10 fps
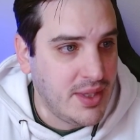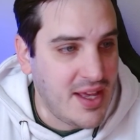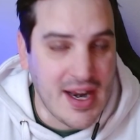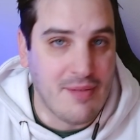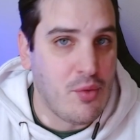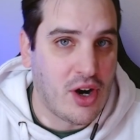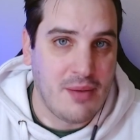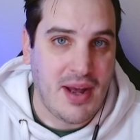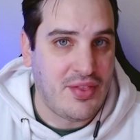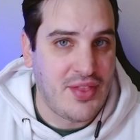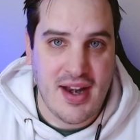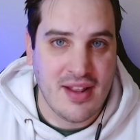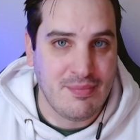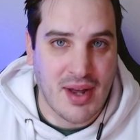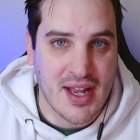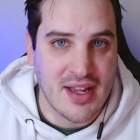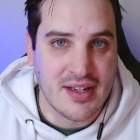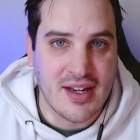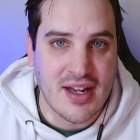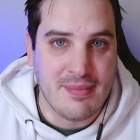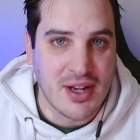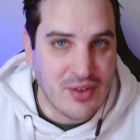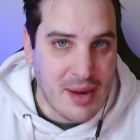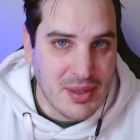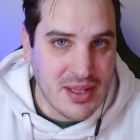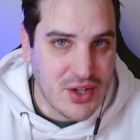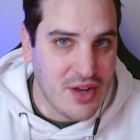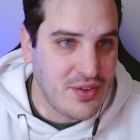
And I have more about that in my my grappling video.